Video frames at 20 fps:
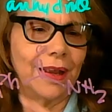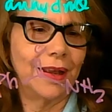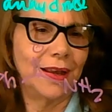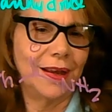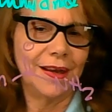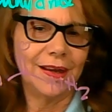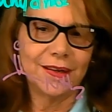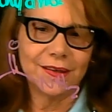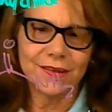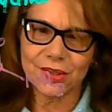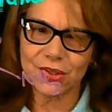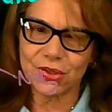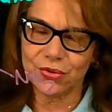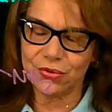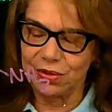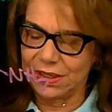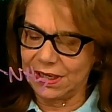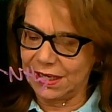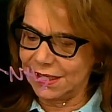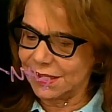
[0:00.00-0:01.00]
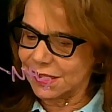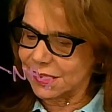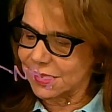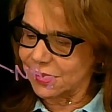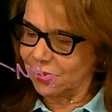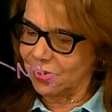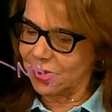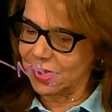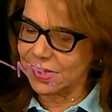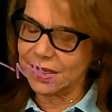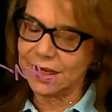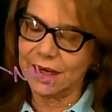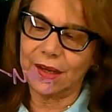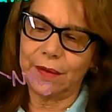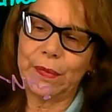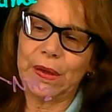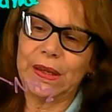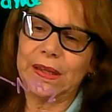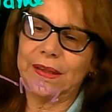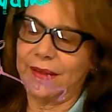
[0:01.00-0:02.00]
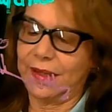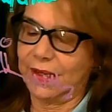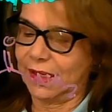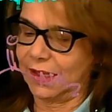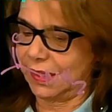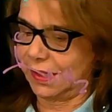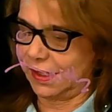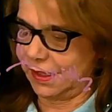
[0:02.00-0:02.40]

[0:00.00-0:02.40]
So let's start naming the